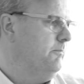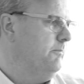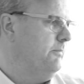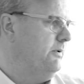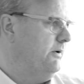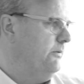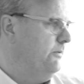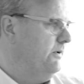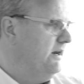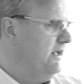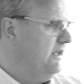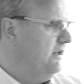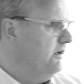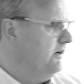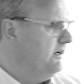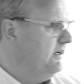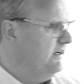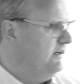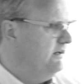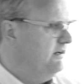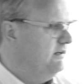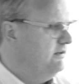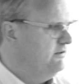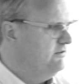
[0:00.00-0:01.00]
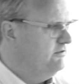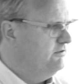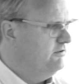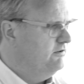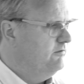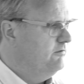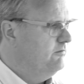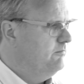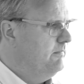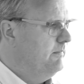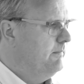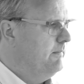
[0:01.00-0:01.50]
But when I look at it,
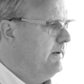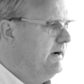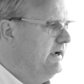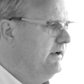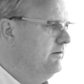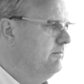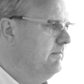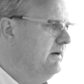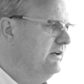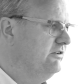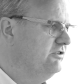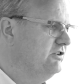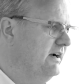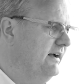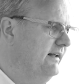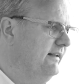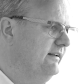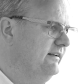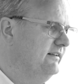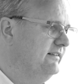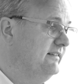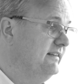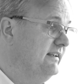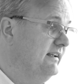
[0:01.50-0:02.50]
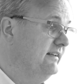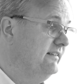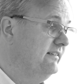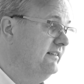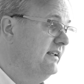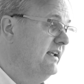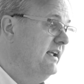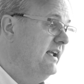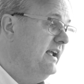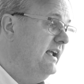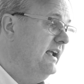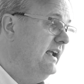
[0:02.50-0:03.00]
my child, it
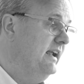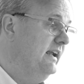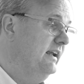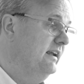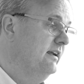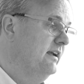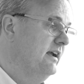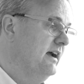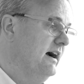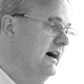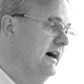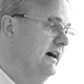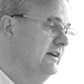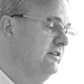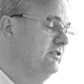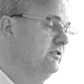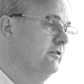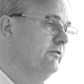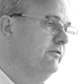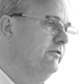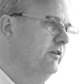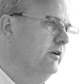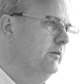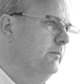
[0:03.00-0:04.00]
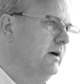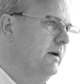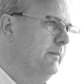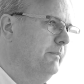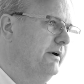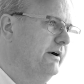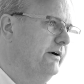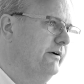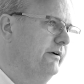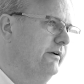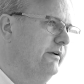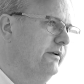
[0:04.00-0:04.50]
says, hey, I should fill my
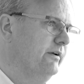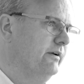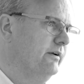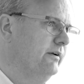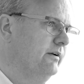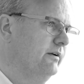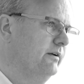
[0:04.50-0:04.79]
parent.